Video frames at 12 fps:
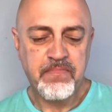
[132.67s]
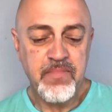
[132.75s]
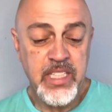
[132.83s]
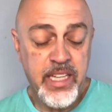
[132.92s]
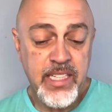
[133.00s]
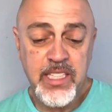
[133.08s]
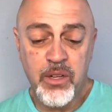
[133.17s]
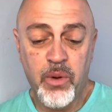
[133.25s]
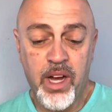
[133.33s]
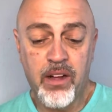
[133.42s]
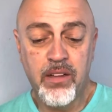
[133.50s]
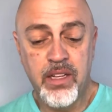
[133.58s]
They say,
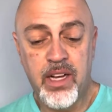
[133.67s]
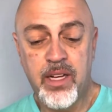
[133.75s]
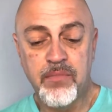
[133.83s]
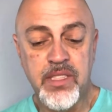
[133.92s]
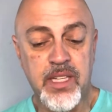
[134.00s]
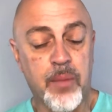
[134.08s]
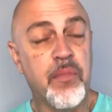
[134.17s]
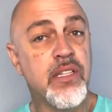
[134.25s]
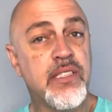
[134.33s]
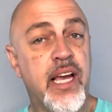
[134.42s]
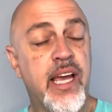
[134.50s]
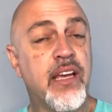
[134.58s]
well, some are
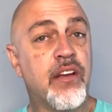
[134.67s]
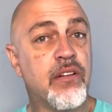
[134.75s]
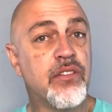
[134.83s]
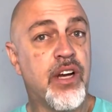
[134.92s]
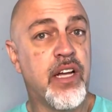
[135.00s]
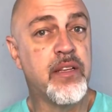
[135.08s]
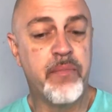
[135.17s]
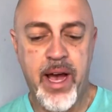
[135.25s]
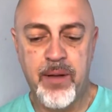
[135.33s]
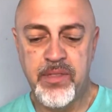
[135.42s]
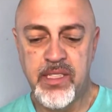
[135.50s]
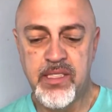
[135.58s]
saying you're John the
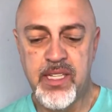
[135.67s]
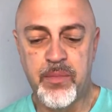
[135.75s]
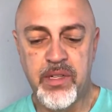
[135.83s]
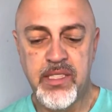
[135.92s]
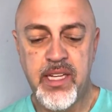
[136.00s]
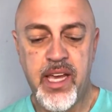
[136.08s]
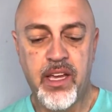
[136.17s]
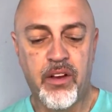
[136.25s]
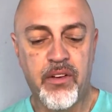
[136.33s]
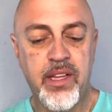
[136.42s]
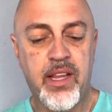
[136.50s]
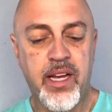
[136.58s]
Baptist, some are saying
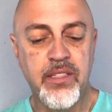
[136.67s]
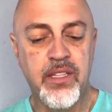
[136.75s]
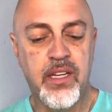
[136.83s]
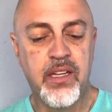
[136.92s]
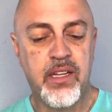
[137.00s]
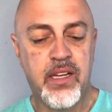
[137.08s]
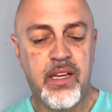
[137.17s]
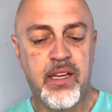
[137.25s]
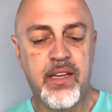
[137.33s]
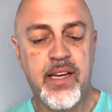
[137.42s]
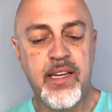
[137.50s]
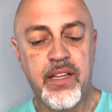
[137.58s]
you're Elijah,
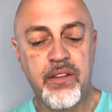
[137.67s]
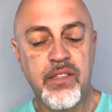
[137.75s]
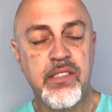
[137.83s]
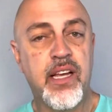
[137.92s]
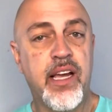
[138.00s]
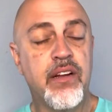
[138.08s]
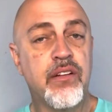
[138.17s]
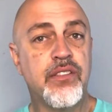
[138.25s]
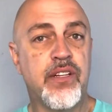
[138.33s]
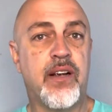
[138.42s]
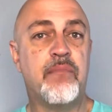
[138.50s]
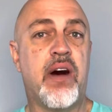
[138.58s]
and others say you're
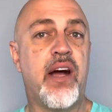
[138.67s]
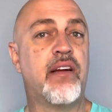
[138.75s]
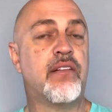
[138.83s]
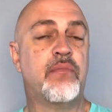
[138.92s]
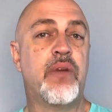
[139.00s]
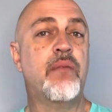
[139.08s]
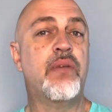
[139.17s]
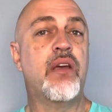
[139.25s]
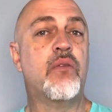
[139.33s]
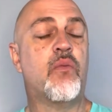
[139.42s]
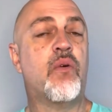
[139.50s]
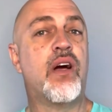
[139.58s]
Jeremiah or maybe
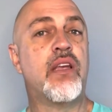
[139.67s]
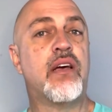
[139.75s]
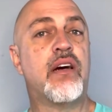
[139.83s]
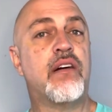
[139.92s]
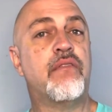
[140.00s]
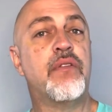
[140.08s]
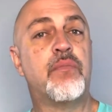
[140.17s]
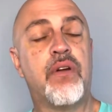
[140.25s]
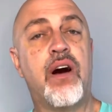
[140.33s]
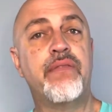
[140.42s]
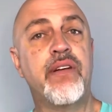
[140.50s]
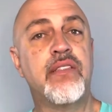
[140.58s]
one of the
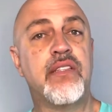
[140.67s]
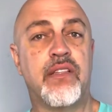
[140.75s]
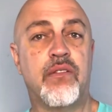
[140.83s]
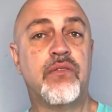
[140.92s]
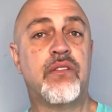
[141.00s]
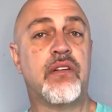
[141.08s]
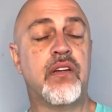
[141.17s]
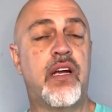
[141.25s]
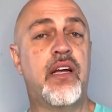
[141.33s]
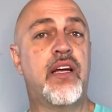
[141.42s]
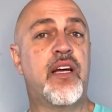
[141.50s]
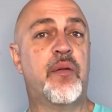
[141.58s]
prophets. And those are
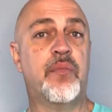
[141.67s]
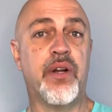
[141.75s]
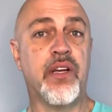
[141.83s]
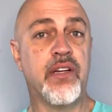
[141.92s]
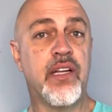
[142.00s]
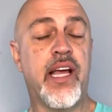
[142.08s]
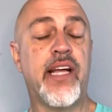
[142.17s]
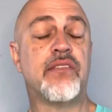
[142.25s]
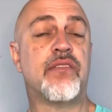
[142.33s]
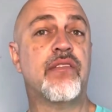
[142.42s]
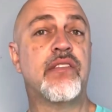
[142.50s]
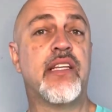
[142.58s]
pretty good
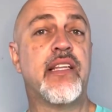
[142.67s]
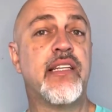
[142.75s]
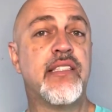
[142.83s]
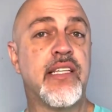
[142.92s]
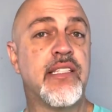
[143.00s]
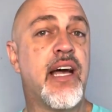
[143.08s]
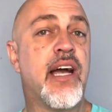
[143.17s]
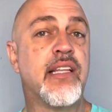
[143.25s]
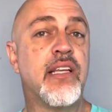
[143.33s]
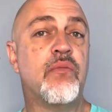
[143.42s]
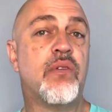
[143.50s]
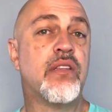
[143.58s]
answers, and that's
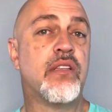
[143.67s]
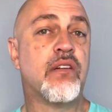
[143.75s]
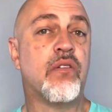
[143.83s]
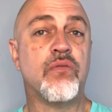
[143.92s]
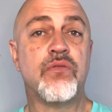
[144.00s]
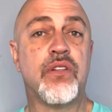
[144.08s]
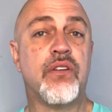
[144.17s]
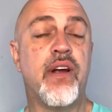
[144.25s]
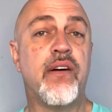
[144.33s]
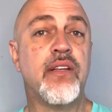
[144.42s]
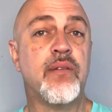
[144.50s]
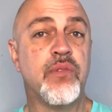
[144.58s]
exactly what the culture
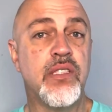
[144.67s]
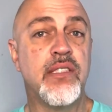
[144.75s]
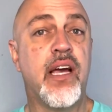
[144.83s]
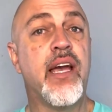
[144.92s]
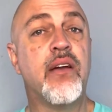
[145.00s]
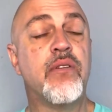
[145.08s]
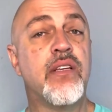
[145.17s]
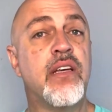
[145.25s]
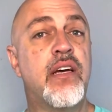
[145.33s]
around him was saying when